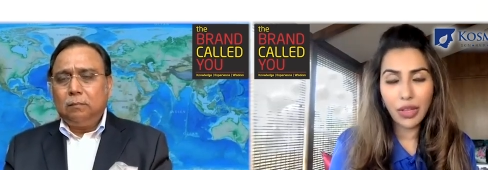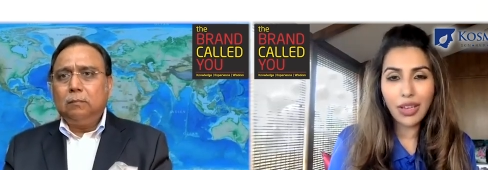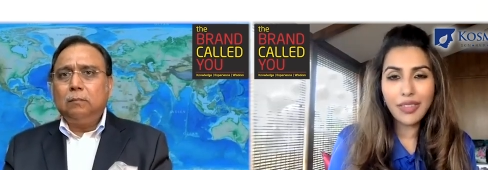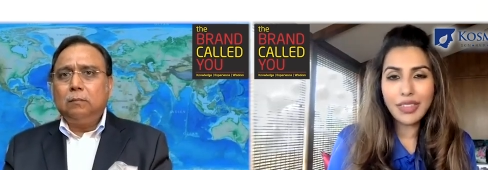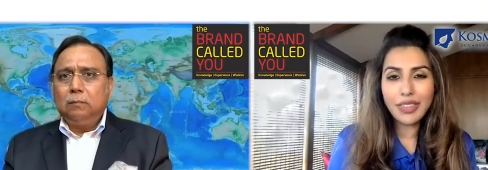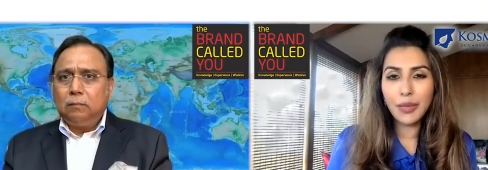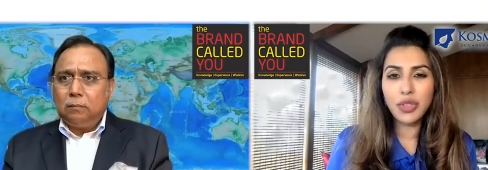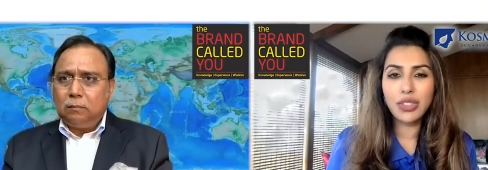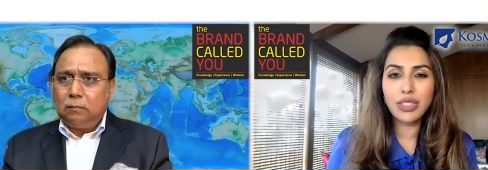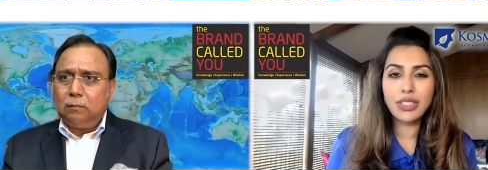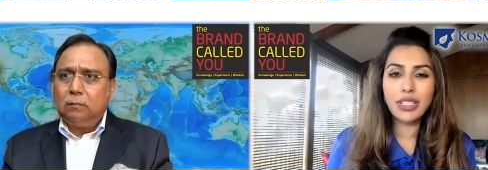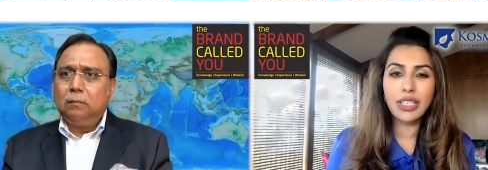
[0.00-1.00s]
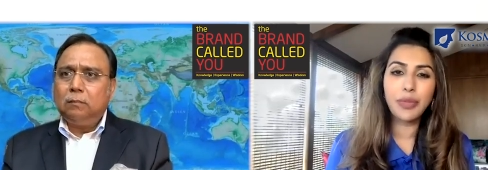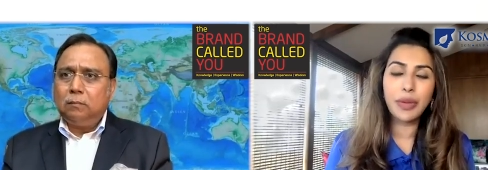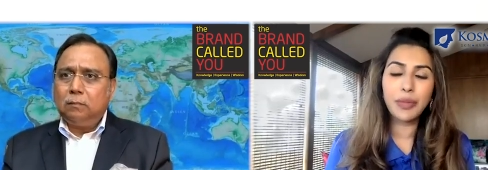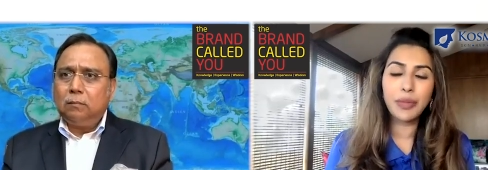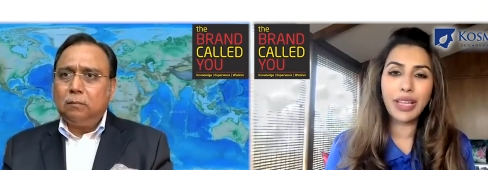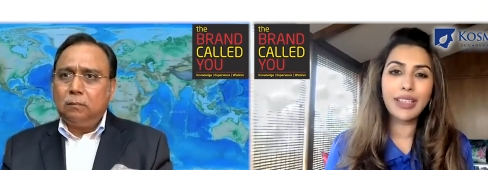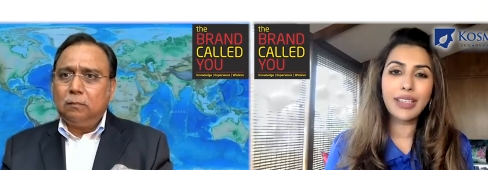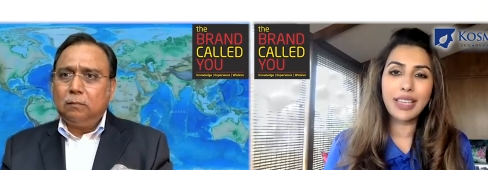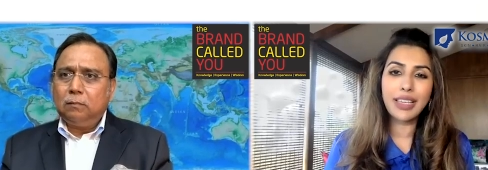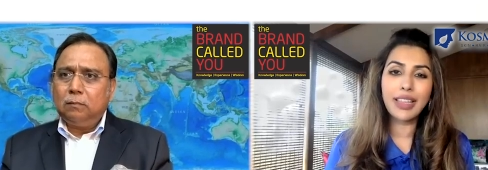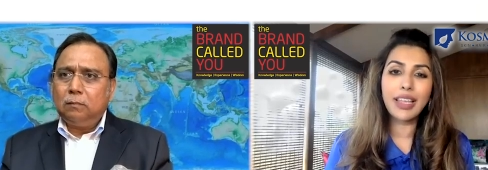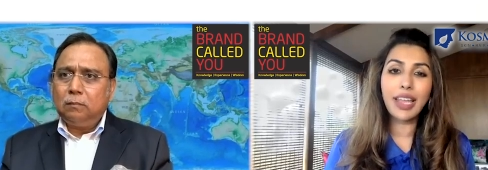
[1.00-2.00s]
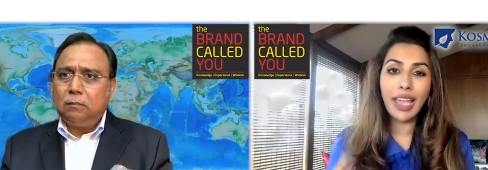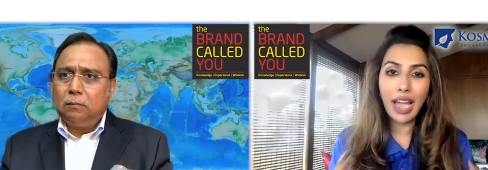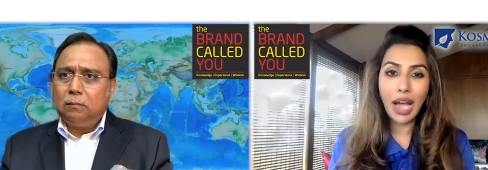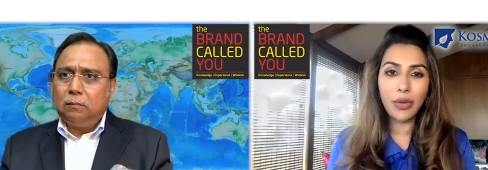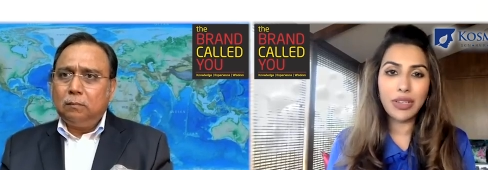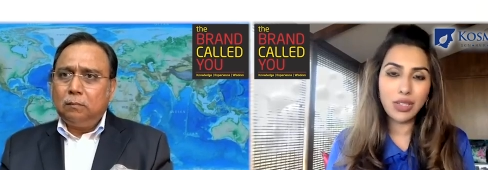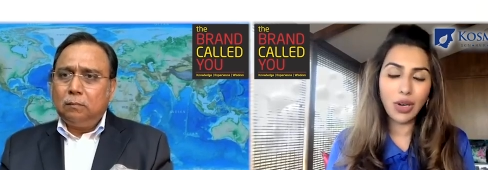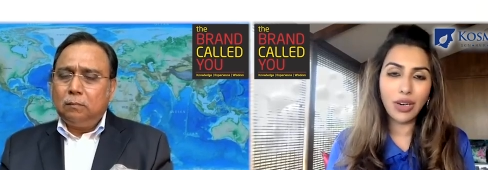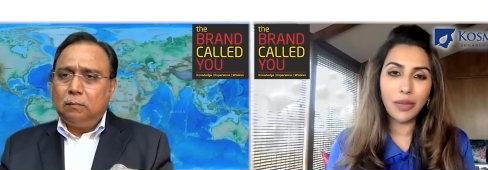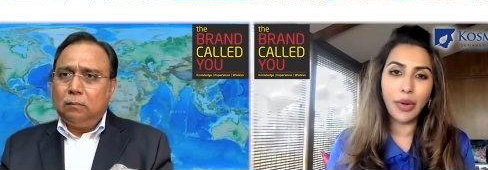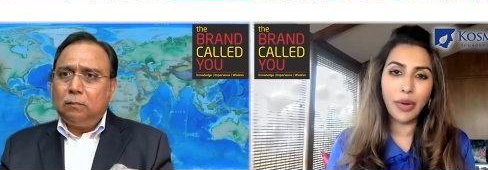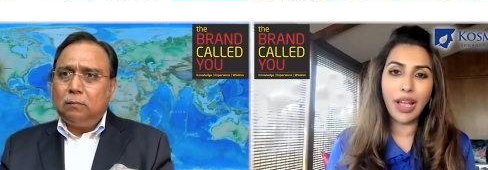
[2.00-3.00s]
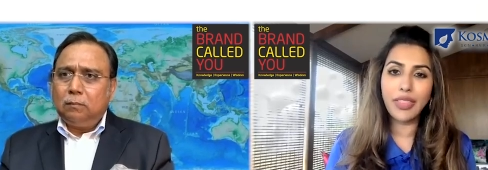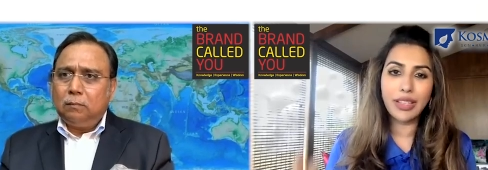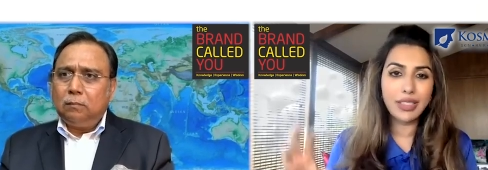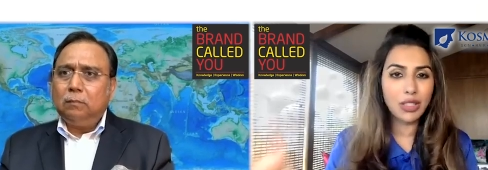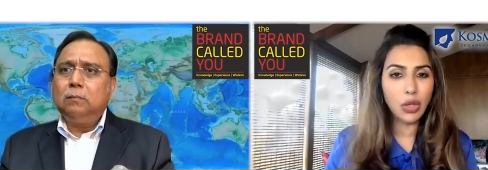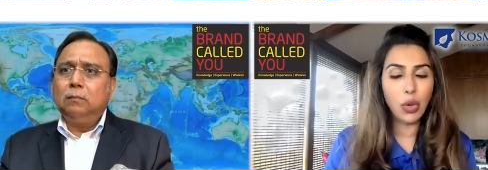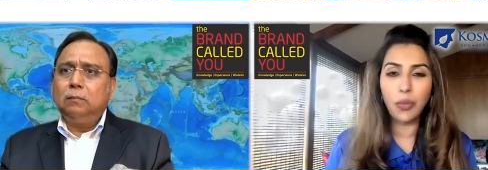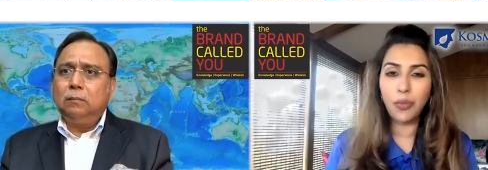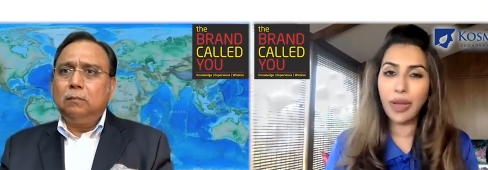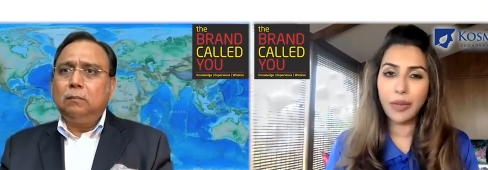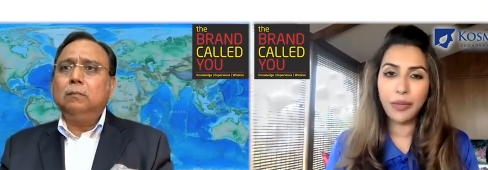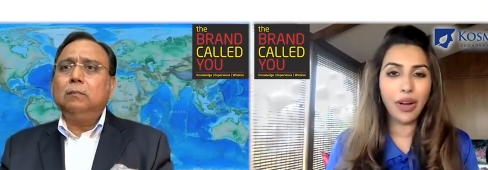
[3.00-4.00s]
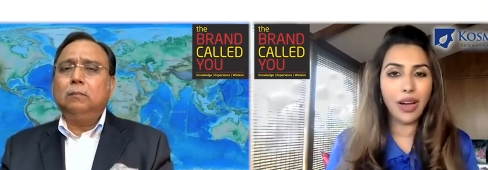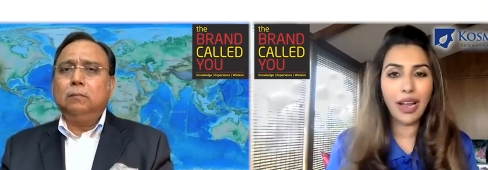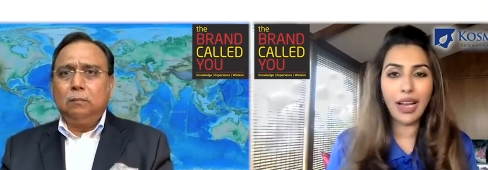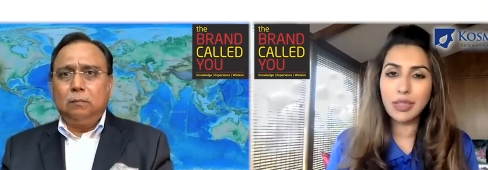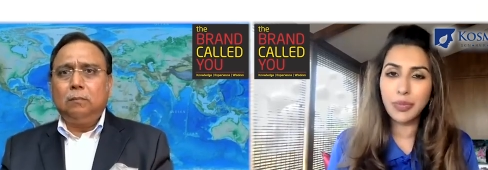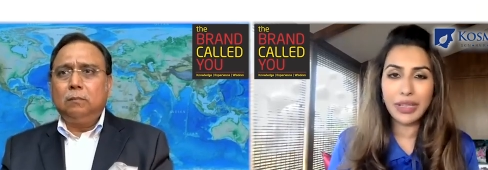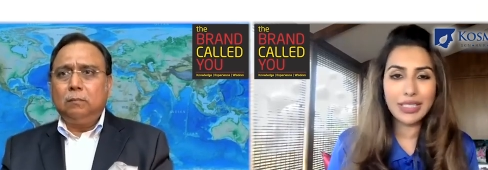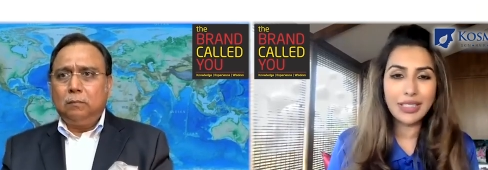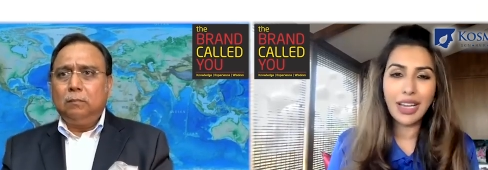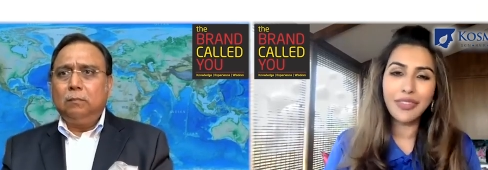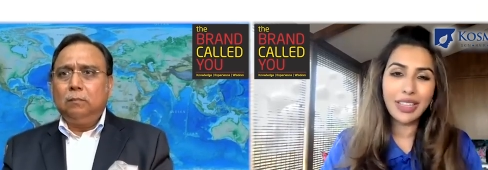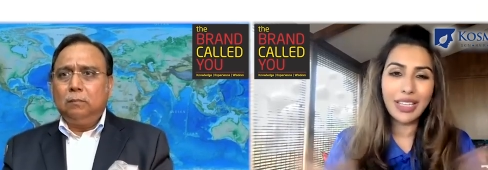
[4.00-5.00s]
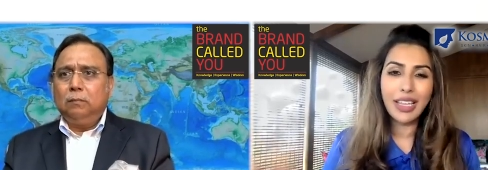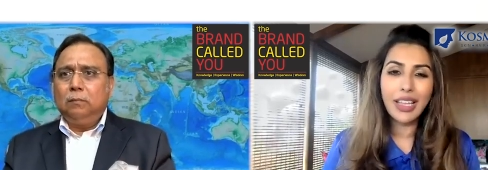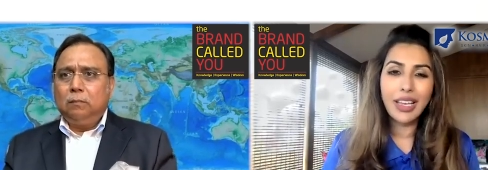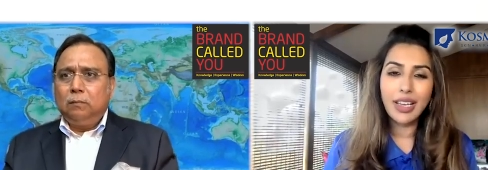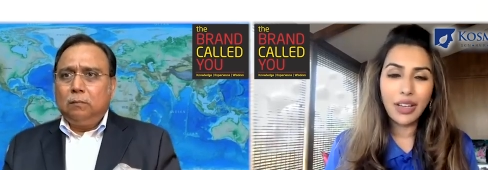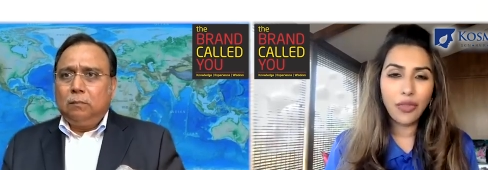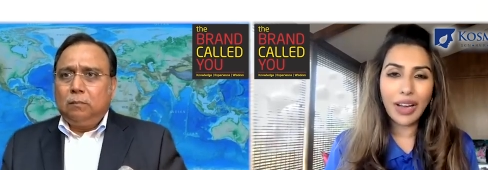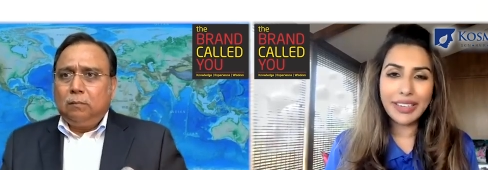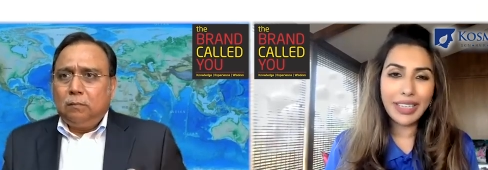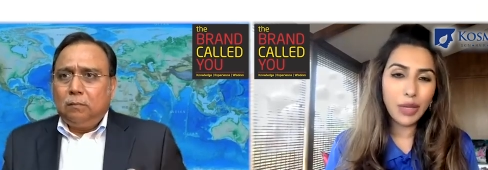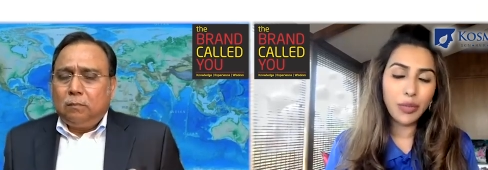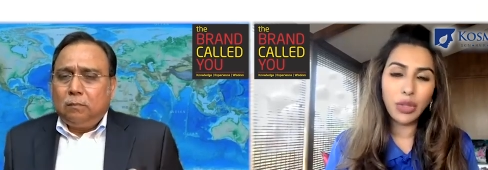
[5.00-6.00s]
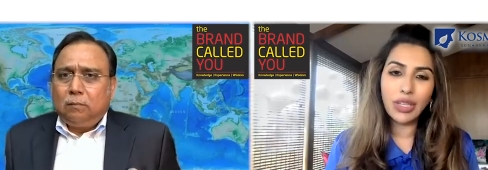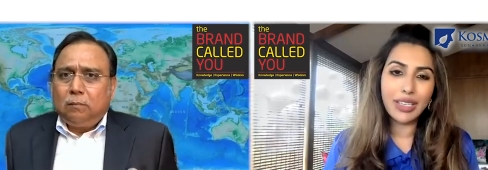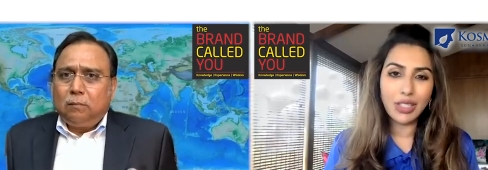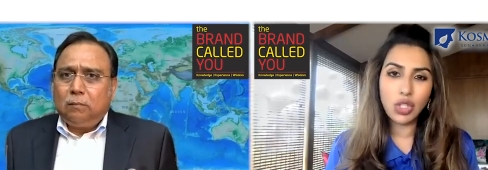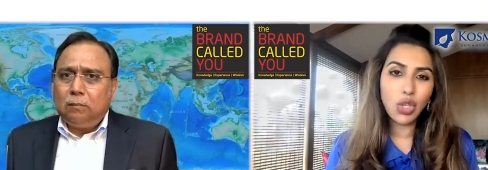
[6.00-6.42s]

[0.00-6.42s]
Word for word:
Speaker 1: A lot of times you just see people like saying that, hey, I want to start a brand. They just go pick products, pick stuff, and then white label it and